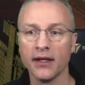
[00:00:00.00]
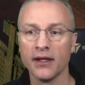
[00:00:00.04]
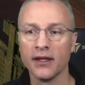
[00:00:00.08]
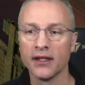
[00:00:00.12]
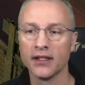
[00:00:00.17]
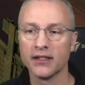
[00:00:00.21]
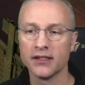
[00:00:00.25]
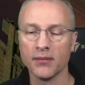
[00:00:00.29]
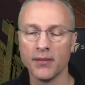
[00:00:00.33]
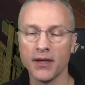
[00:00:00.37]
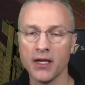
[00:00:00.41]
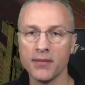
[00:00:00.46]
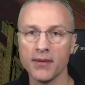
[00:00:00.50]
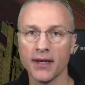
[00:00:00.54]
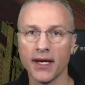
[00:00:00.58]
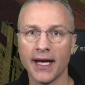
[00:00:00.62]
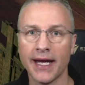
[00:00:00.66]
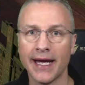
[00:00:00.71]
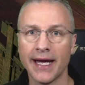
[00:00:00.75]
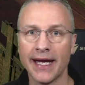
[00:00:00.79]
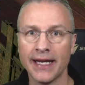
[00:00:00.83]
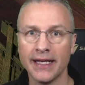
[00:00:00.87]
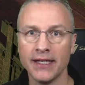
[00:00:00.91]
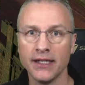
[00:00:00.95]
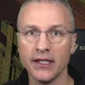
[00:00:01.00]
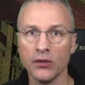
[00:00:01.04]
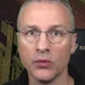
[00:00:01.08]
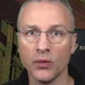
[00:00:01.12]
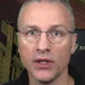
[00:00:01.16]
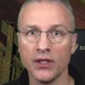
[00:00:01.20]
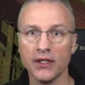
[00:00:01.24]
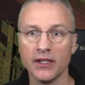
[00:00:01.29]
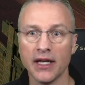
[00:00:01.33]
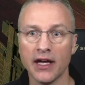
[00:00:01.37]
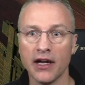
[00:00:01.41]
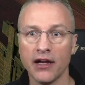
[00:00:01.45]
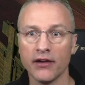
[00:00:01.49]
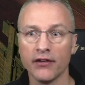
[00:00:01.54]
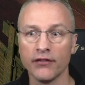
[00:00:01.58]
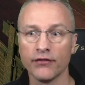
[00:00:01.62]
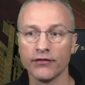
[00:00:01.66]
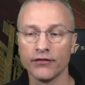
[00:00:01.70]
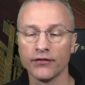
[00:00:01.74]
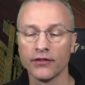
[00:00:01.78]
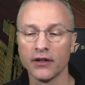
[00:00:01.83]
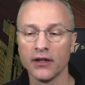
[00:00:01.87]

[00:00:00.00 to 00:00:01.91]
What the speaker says: because it might be a handy one to have